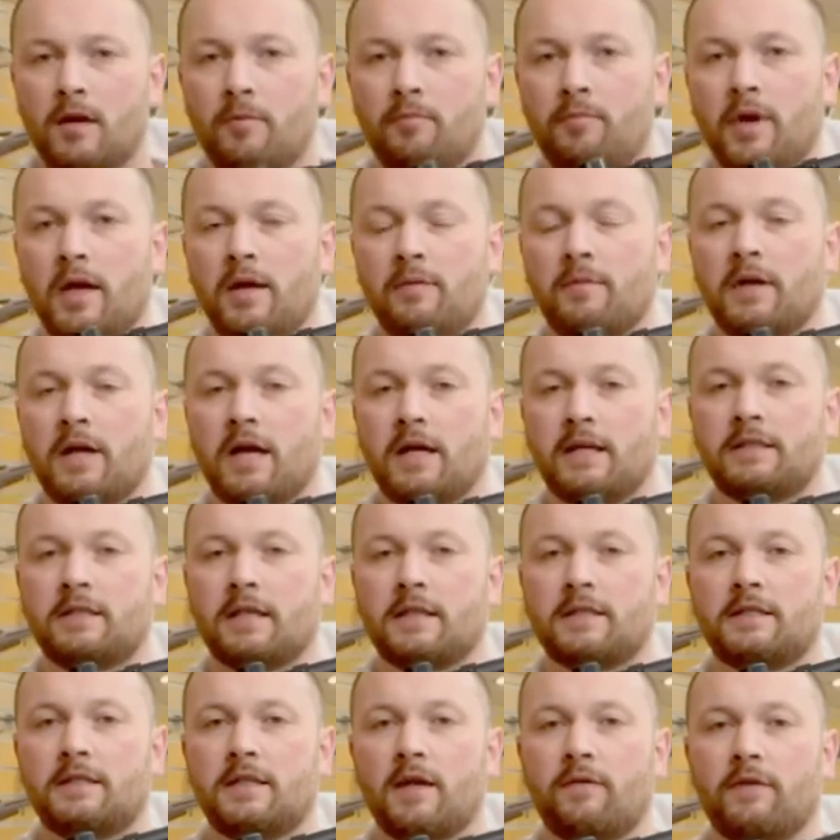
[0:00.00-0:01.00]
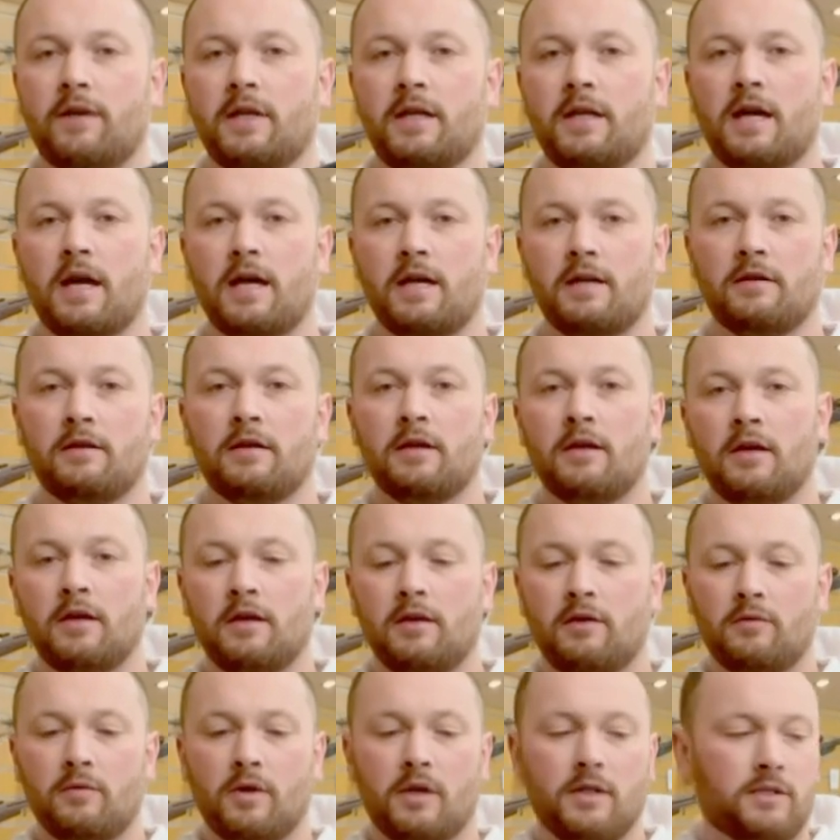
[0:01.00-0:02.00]
Beeman XS78
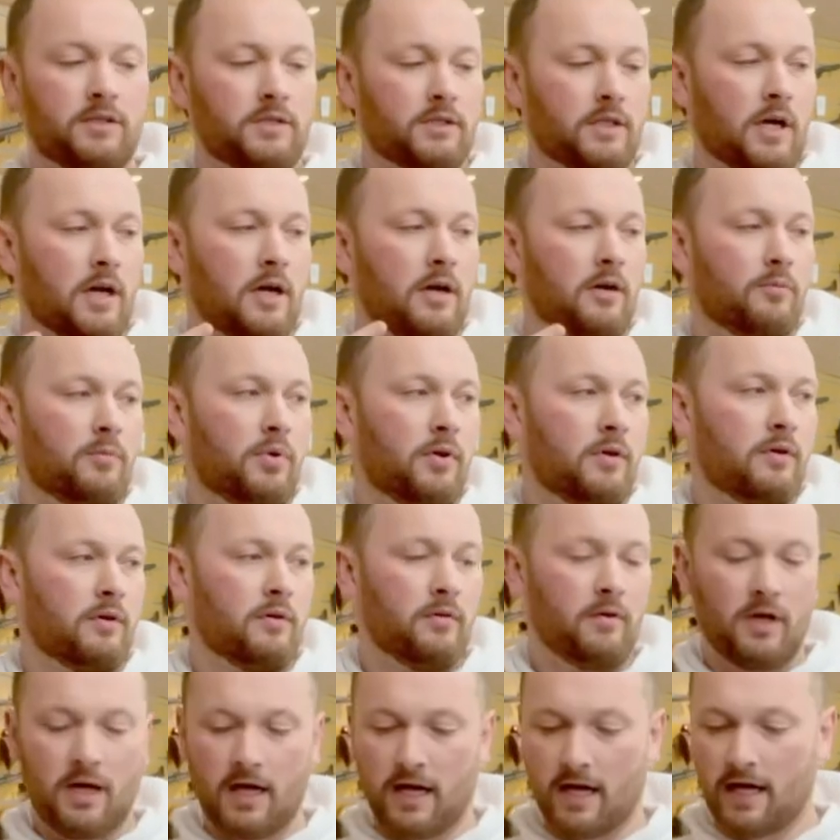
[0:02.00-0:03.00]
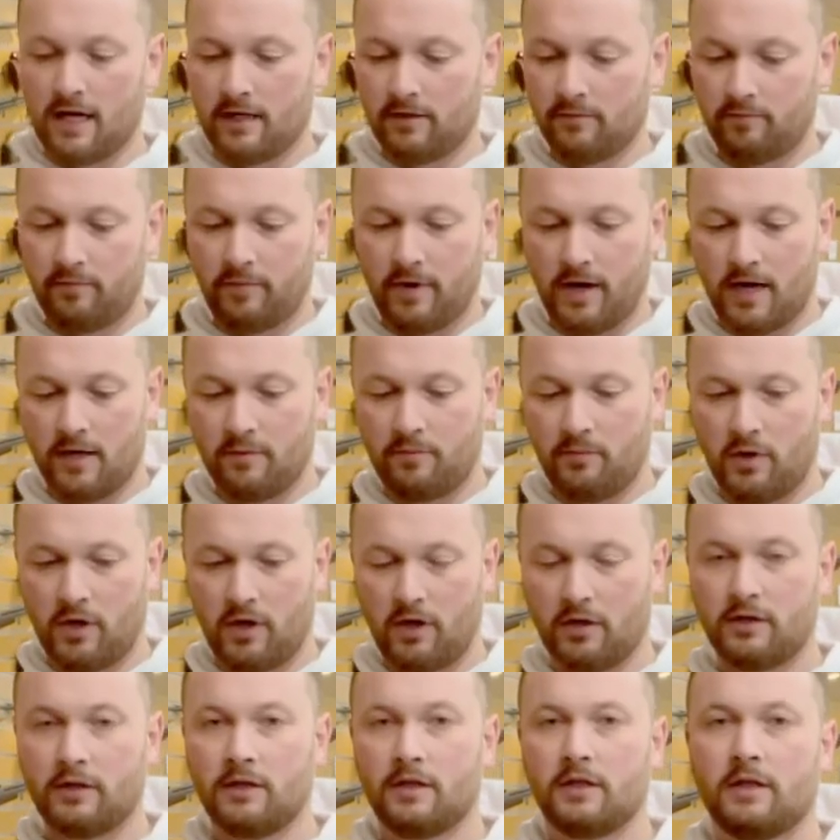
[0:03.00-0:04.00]
with scope and
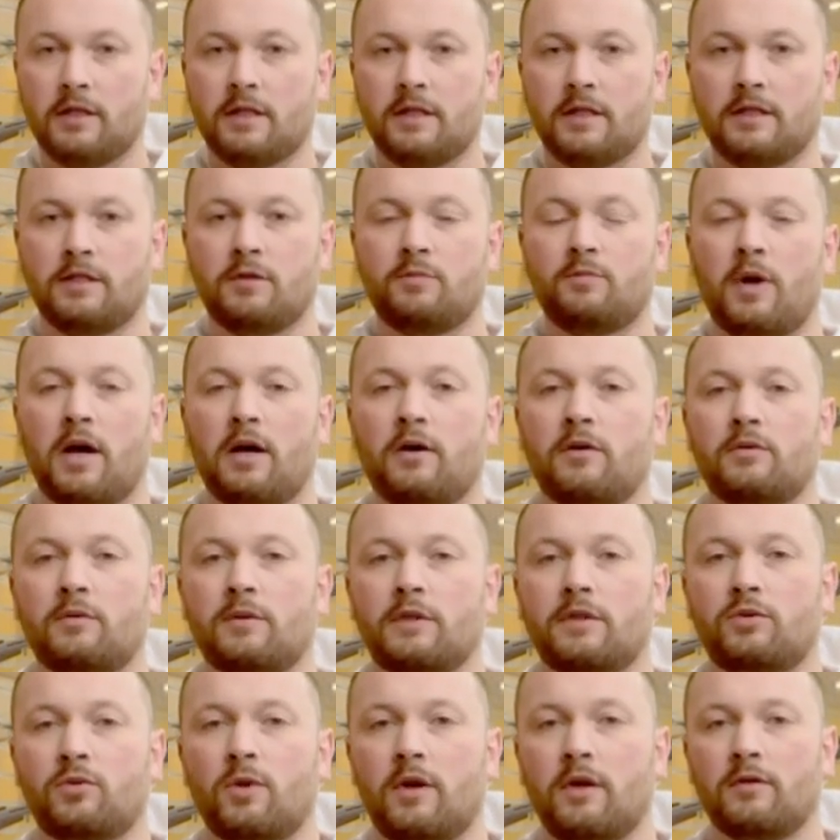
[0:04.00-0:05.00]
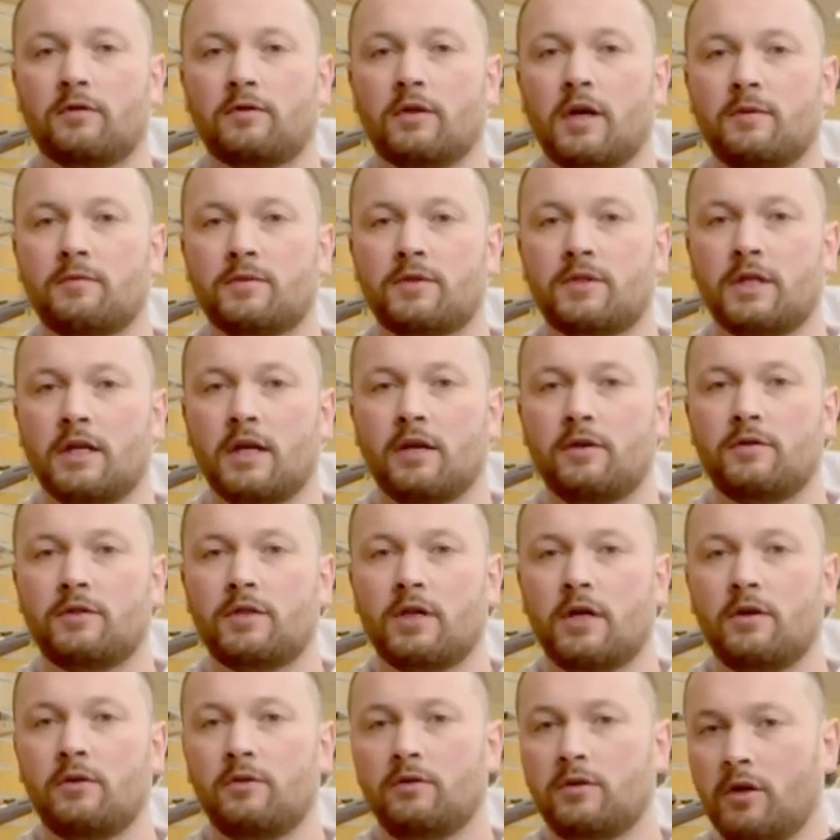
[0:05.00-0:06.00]
bipod, this is powered with 12 gram
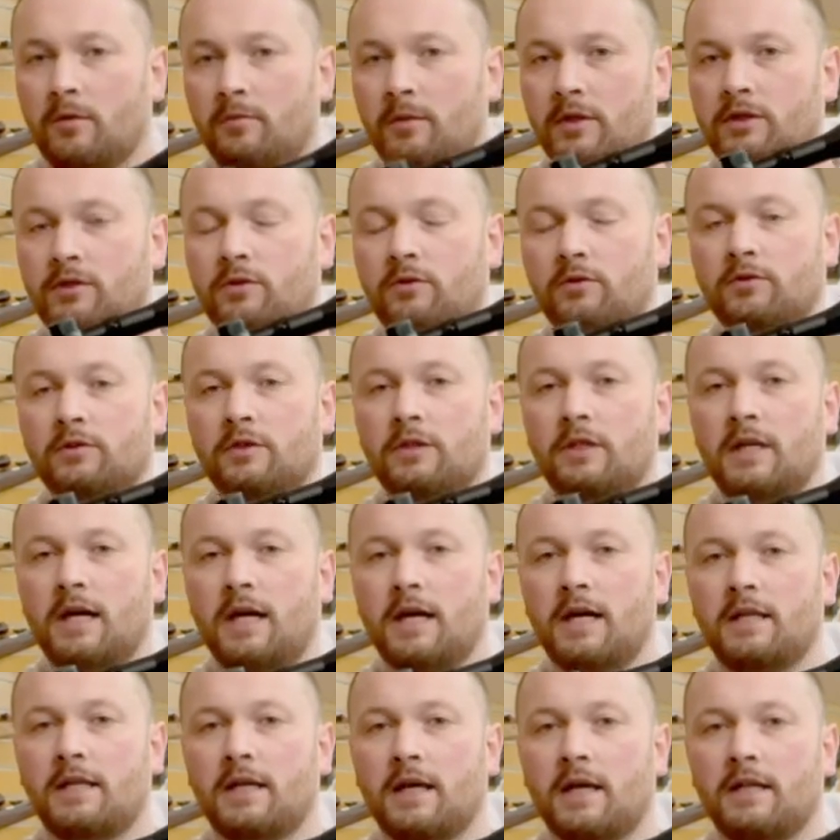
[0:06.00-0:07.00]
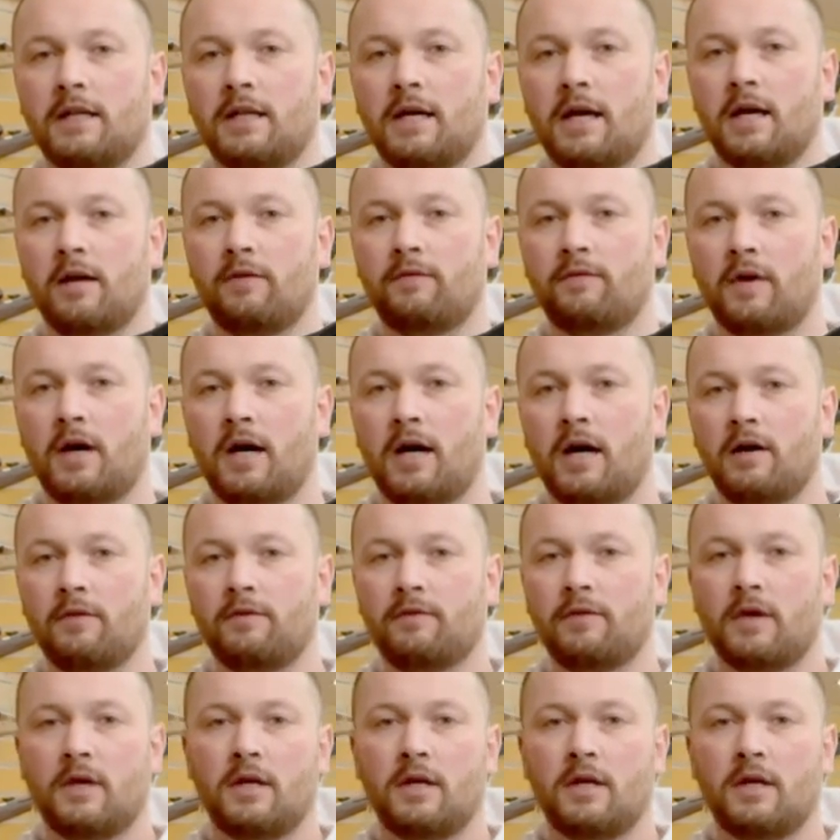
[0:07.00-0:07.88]
CO2, normally 299.95,